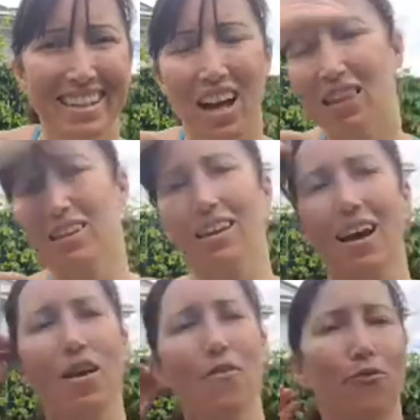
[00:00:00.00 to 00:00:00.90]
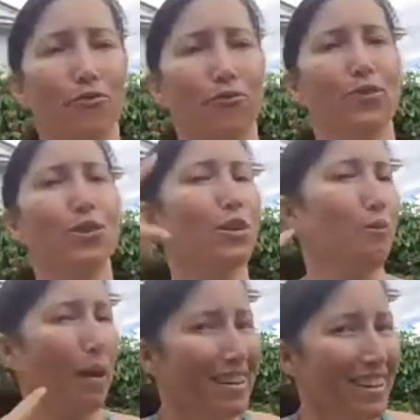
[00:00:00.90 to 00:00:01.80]
I think I look
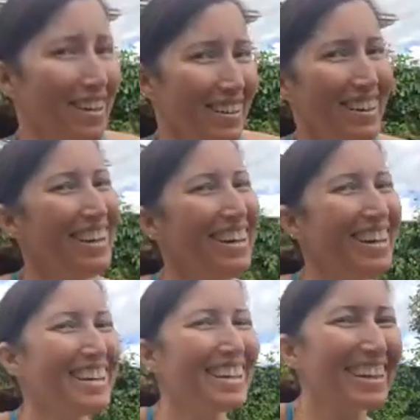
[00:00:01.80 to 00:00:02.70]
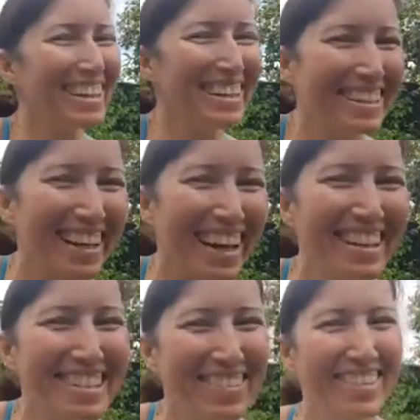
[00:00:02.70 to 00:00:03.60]
better. I
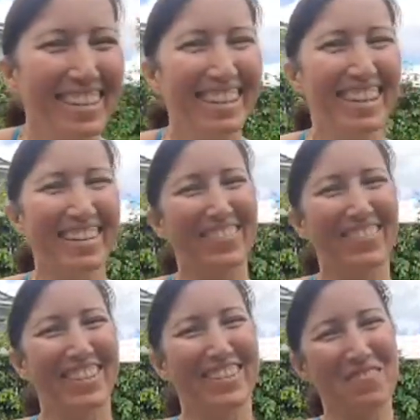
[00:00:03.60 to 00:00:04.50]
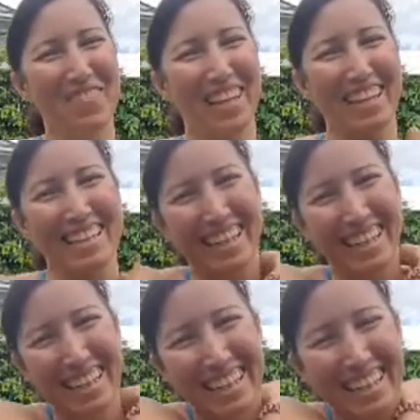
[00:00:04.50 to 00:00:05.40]
definitely feel better.
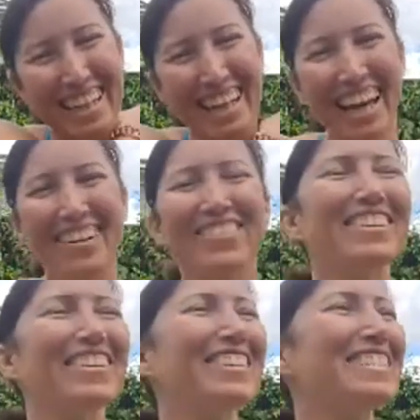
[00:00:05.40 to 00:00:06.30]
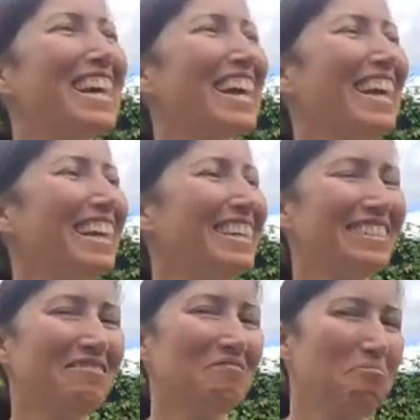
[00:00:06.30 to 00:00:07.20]
And we're on day,
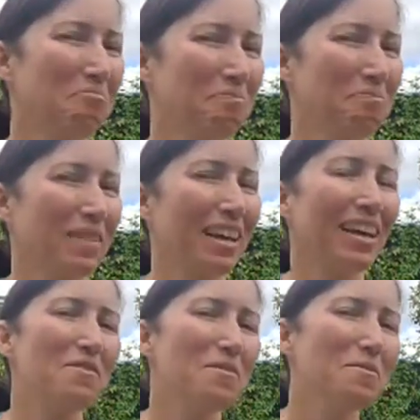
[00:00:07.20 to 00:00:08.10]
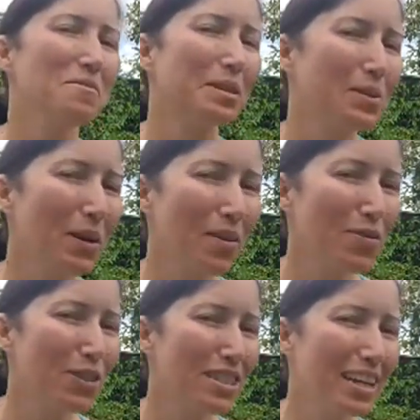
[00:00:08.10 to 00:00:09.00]
I can't remember, 12,
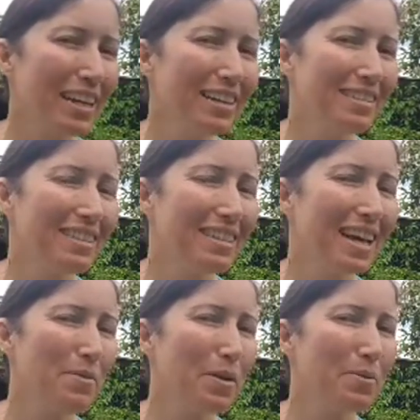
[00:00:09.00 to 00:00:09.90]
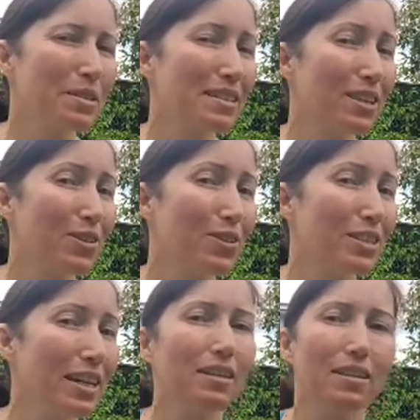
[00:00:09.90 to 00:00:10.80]
13 today? Maybe it's day
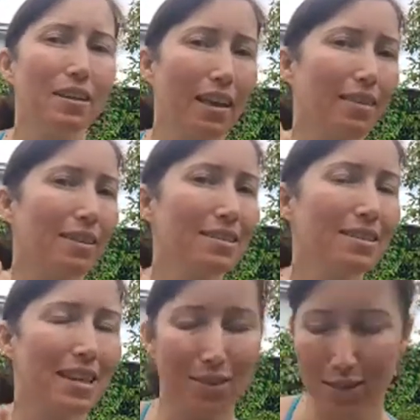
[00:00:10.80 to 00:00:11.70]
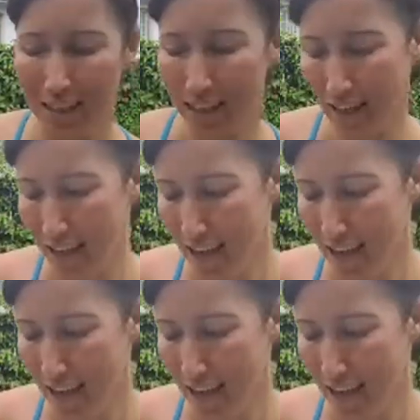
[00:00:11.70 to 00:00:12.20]
13? I think it is day 13.